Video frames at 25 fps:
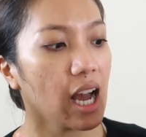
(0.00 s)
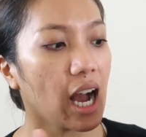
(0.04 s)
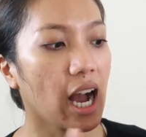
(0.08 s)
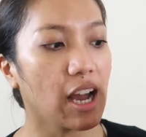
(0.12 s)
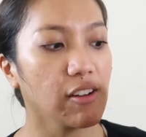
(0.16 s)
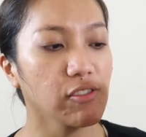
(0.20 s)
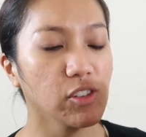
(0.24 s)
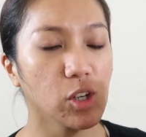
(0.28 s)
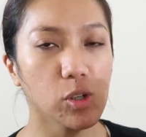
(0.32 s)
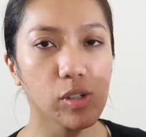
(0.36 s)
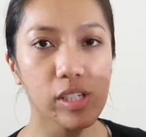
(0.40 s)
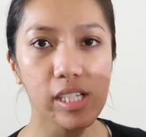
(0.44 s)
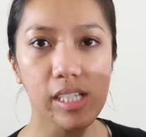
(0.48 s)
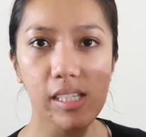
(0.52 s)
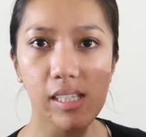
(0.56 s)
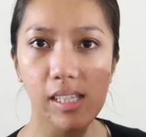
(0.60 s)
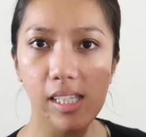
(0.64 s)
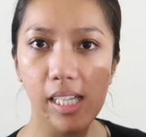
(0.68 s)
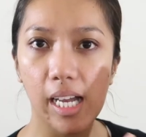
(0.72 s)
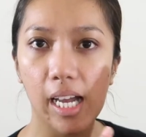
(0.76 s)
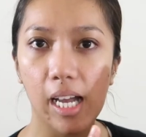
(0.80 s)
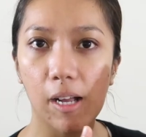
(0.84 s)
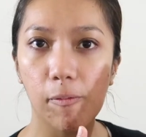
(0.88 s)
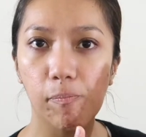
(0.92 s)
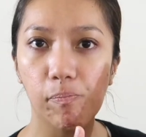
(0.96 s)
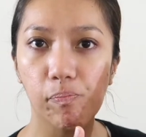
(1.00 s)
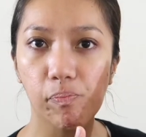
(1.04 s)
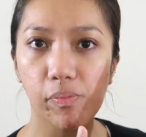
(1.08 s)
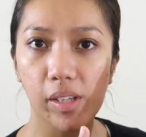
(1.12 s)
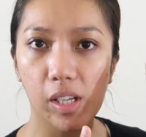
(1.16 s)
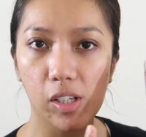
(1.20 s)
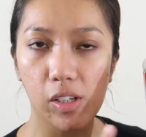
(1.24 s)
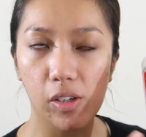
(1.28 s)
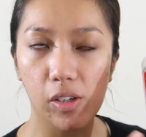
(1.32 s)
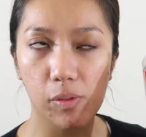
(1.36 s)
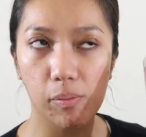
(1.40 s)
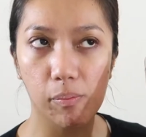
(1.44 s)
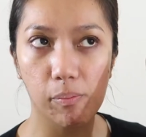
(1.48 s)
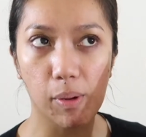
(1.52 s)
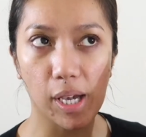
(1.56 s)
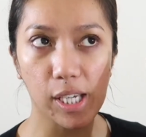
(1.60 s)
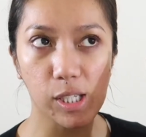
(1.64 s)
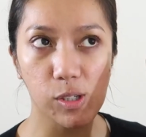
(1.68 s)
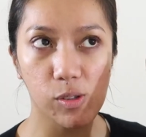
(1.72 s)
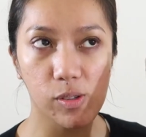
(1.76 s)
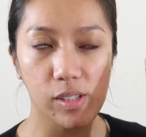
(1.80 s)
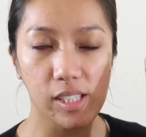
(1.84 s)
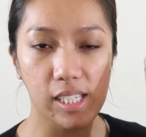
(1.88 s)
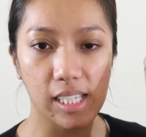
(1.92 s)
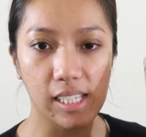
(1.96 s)
I've noticed that by
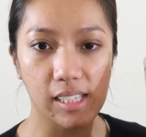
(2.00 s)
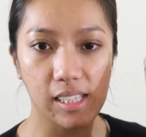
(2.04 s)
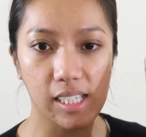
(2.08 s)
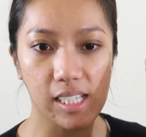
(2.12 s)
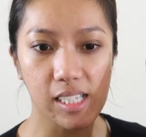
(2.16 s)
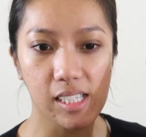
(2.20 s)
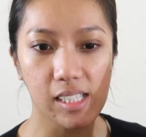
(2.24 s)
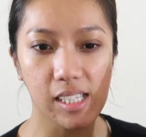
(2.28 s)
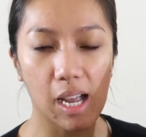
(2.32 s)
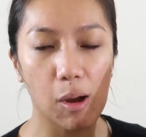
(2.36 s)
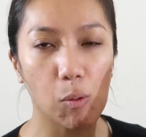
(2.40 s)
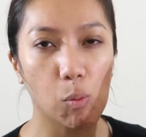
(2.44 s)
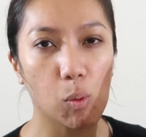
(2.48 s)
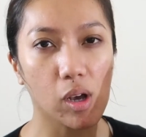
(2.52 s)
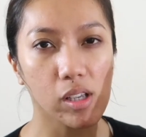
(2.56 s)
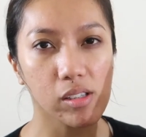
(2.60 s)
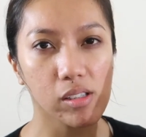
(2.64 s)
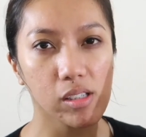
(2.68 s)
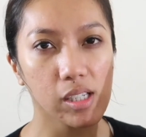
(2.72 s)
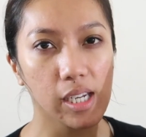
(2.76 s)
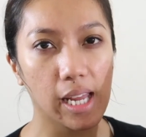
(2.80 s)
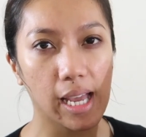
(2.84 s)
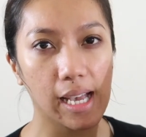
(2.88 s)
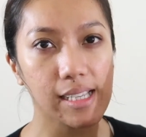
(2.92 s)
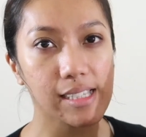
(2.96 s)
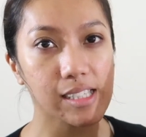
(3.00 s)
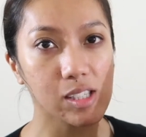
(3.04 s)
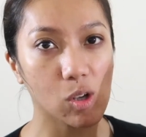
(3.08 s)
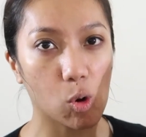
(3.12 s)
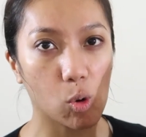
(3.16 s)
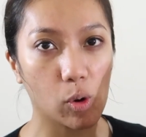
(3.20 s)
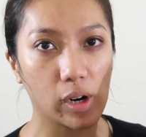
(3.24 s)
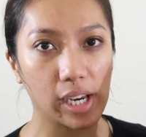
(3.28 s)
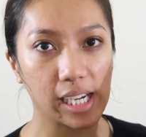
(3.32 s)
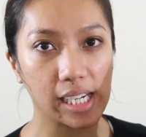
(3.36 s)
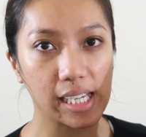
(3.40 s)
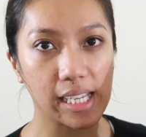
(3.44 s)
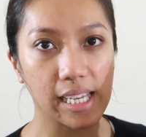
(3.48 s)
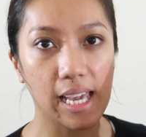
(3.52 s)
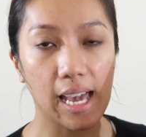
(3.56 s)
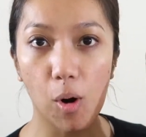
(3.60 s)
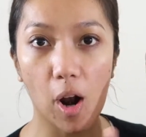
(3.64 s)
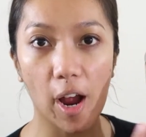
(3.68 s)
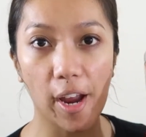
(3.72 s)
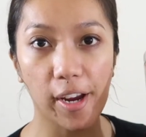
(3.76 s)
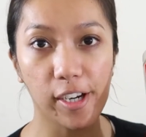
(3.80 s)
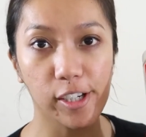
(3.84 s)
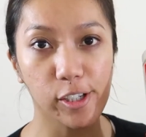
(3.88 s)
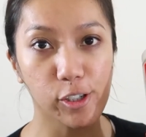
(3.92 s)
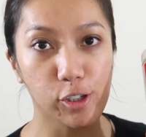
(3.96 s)
using this, I wasn't as oily
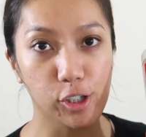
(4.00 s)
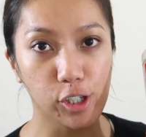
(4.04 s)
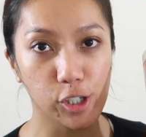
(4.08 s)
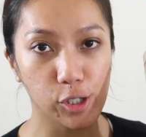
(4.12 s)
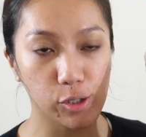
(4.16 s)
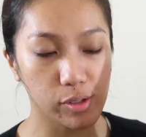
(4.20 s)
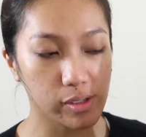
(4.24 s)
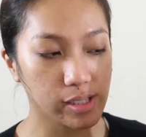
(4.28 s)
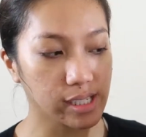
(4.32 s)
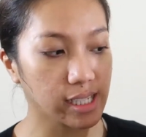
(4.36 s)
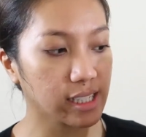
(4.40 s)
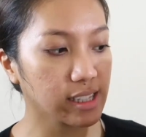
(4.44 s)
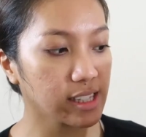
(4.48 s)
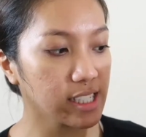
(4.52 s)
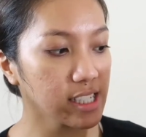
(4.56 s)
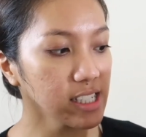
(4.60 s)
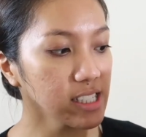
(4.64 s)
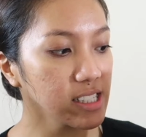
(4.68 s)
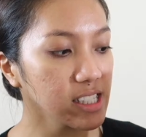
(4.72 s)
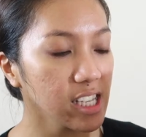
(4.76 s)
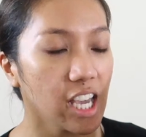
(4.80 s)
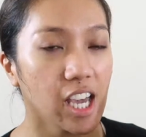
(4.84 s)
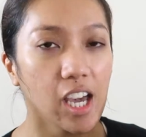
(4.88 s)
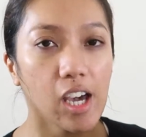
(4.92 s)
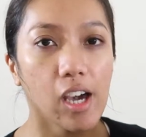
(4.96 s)
prior to using this,